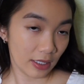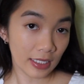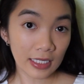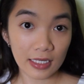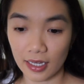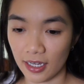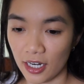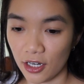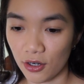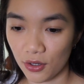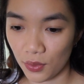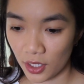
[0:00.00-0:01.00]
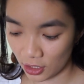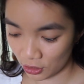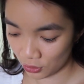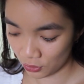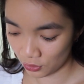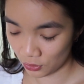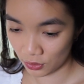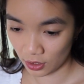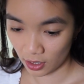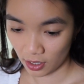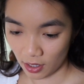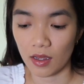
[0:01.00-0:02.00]
I gotta go to work soon.
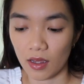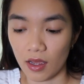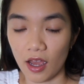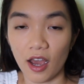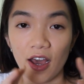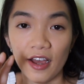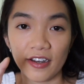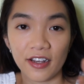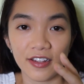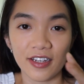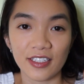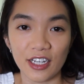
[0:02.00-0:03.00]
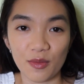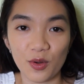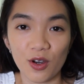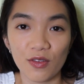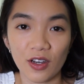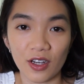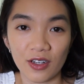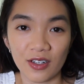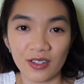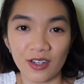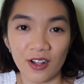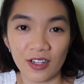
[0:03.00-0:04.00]
Another example of
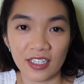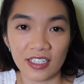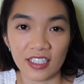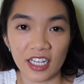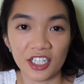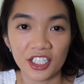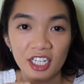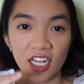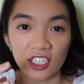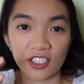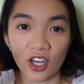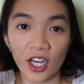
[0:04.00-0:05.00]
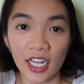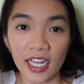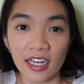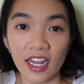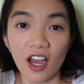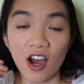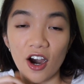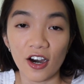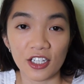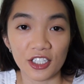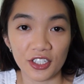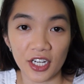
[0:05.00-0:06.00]
colonization I saw in
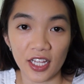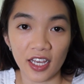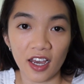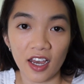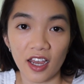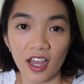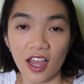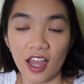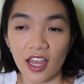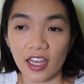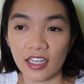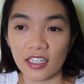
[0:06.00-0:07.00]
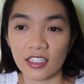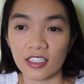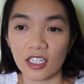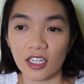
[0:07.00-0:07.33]
Australia is